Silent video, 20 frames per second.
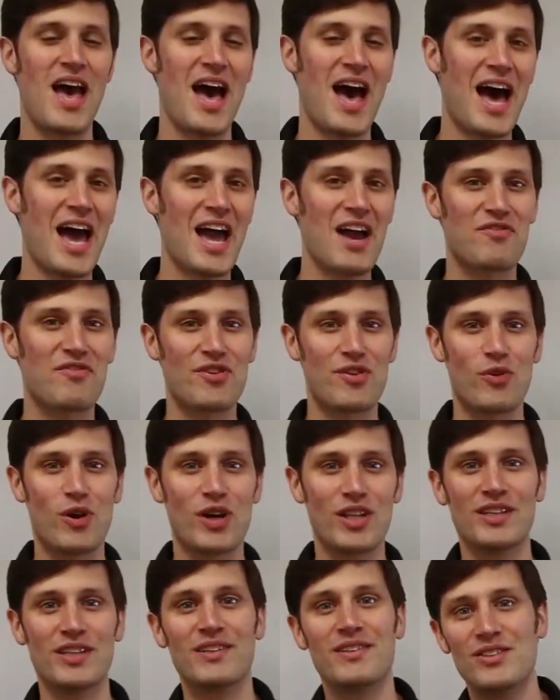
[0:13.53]
Hi
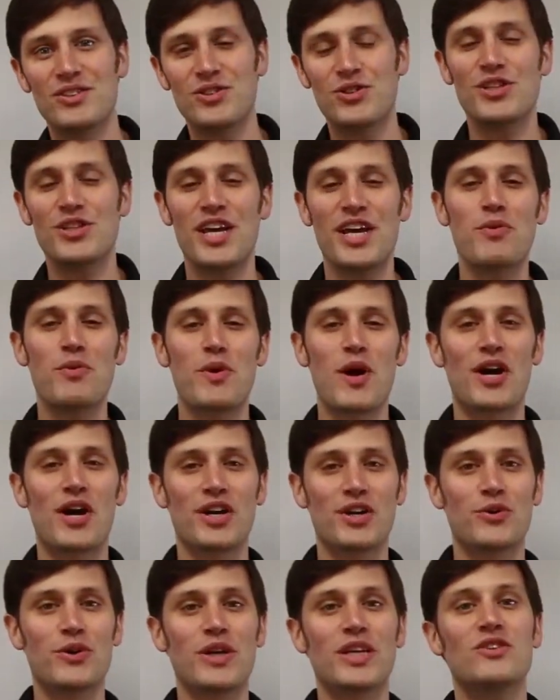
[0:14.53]
everyone. Today we are
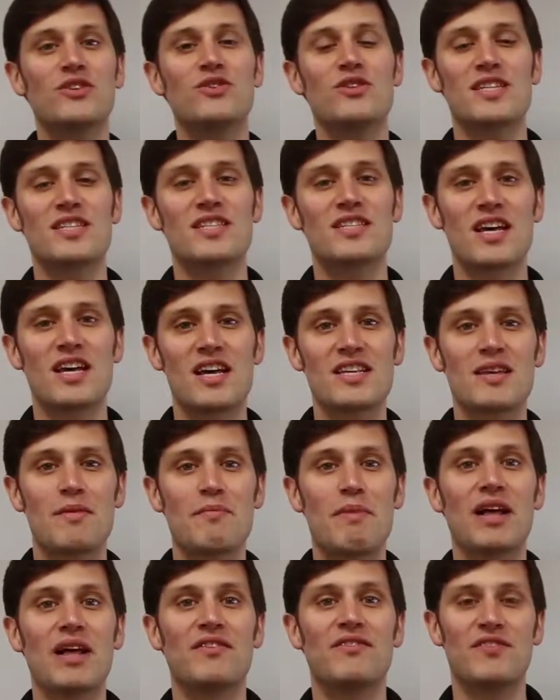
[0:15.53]
going to discuss
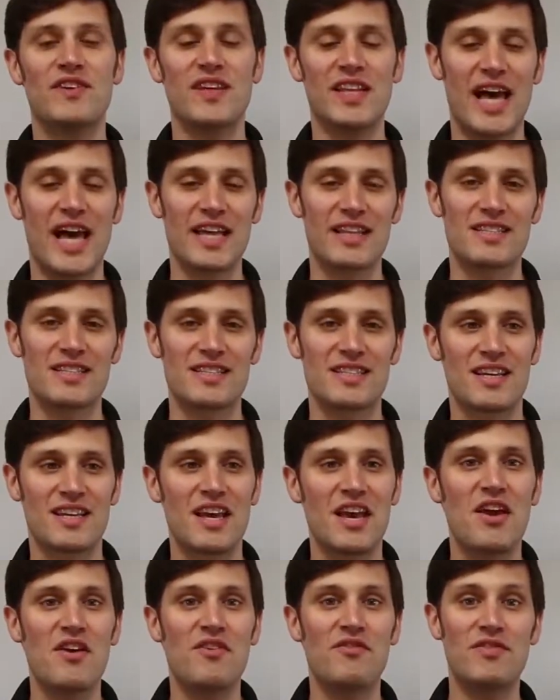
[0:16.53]
about VLANs.
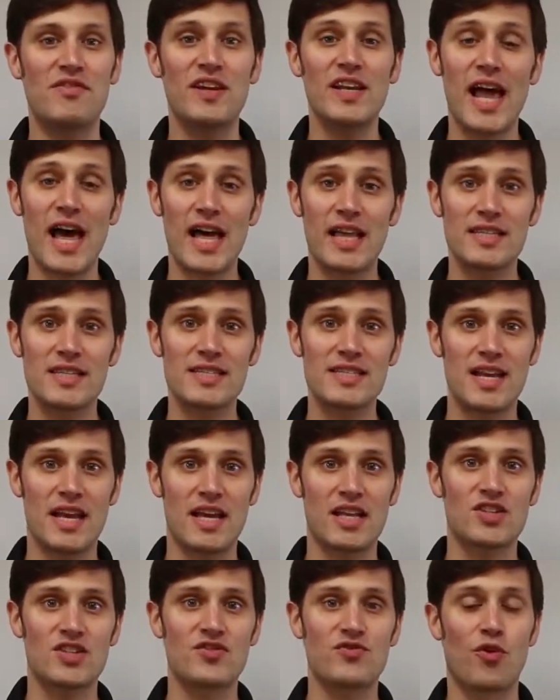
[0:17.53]
VLAN
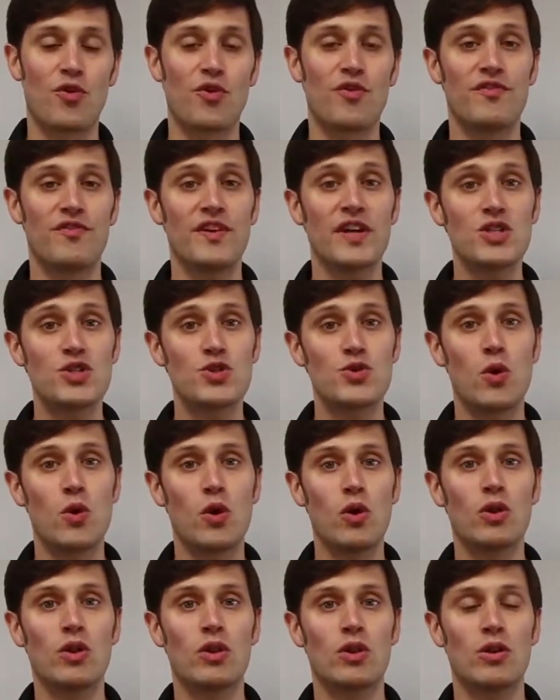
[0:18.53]
stands for
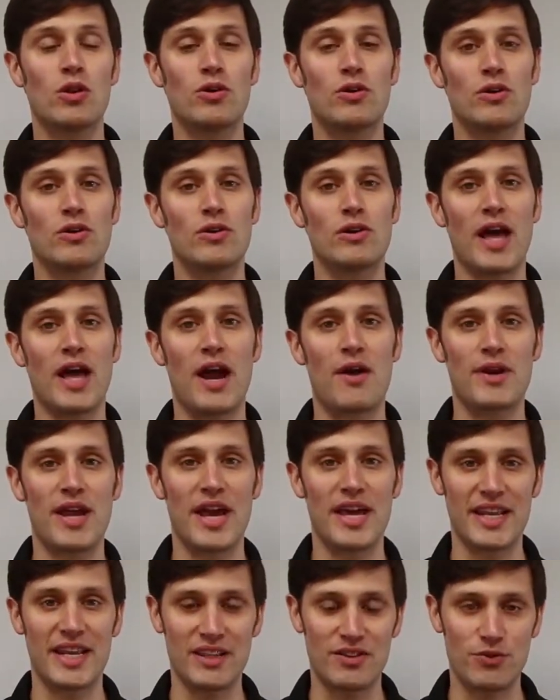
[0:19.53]
Virtual Local Area
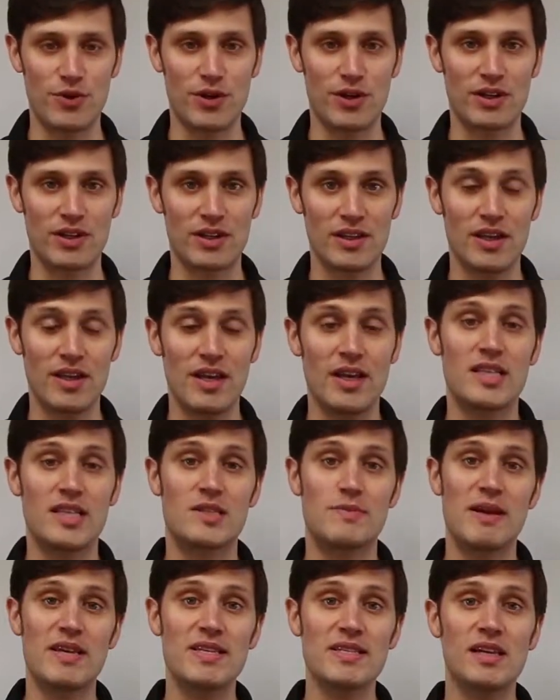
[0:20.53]
Network. It's
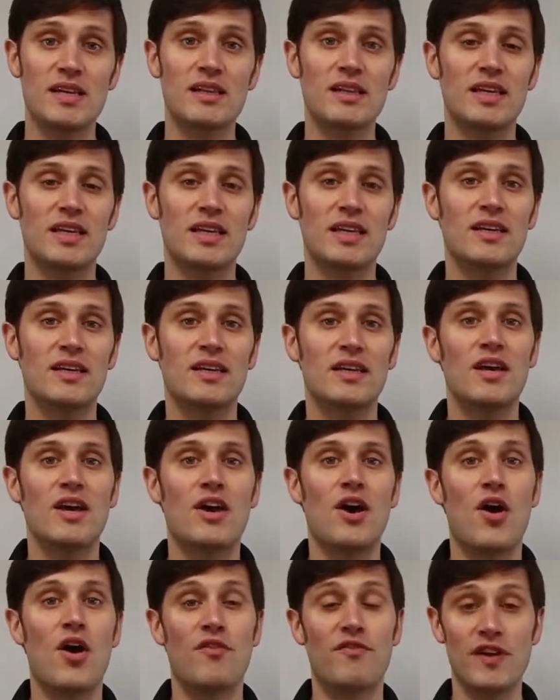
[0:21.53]
basically
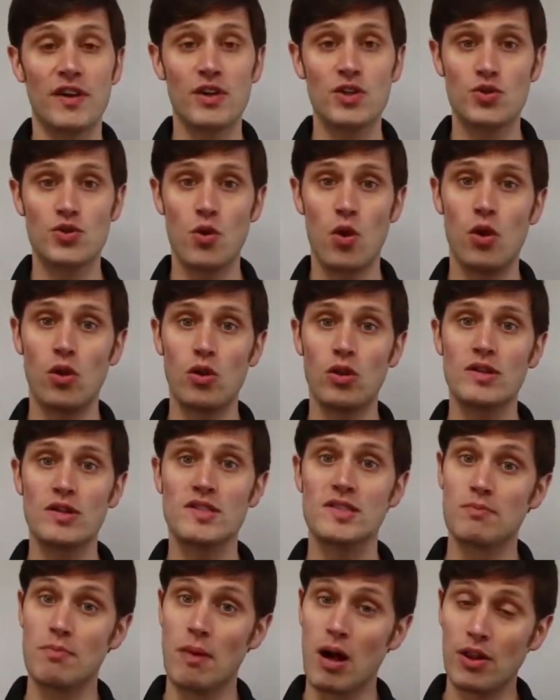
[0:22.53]
a virtual,
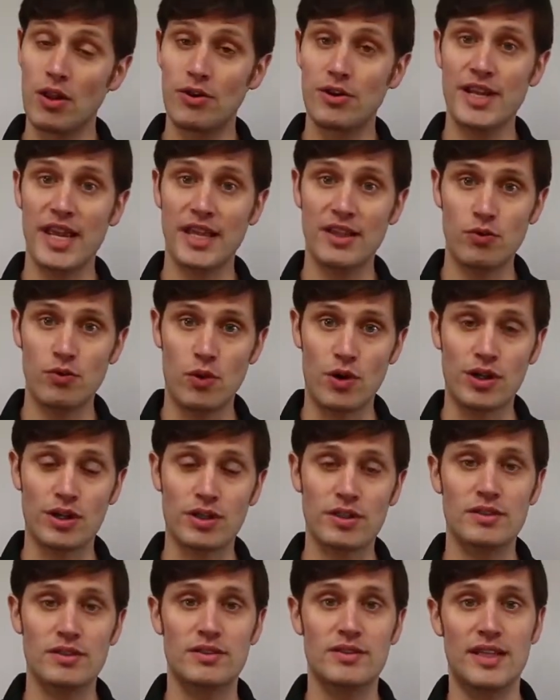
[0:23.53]
smaller
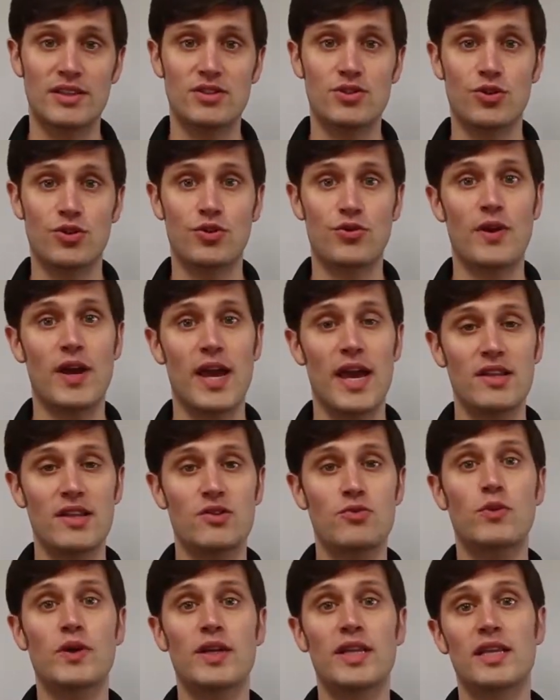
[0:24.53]
network that you
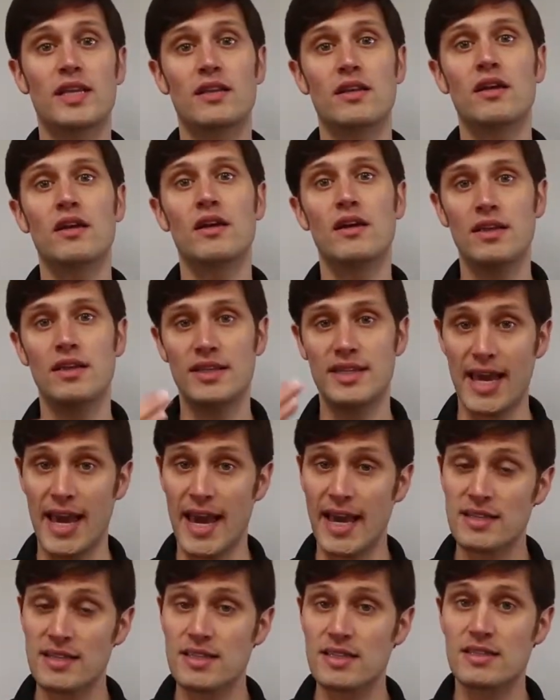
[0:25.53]
create within the
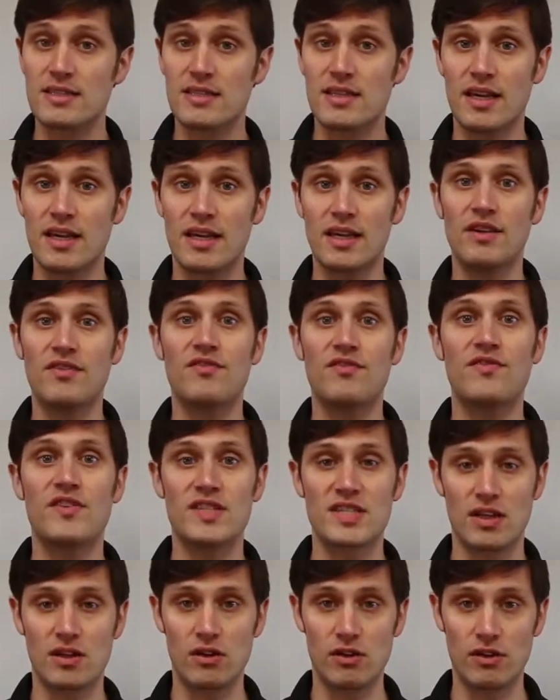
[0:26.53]
existing
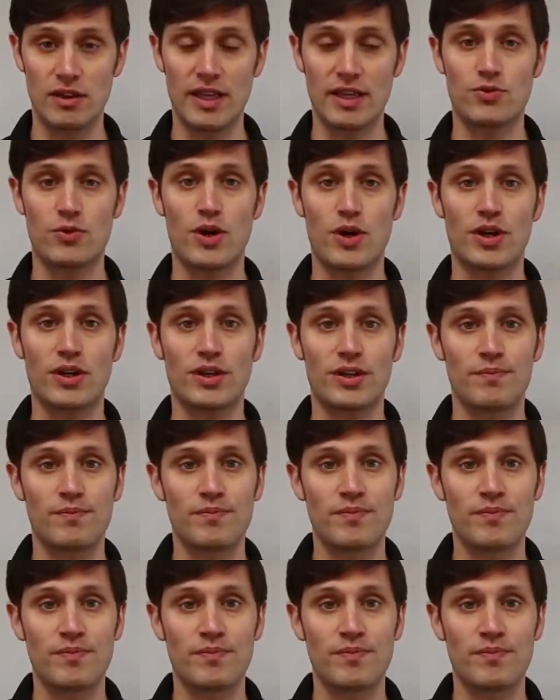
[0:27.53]
physical network.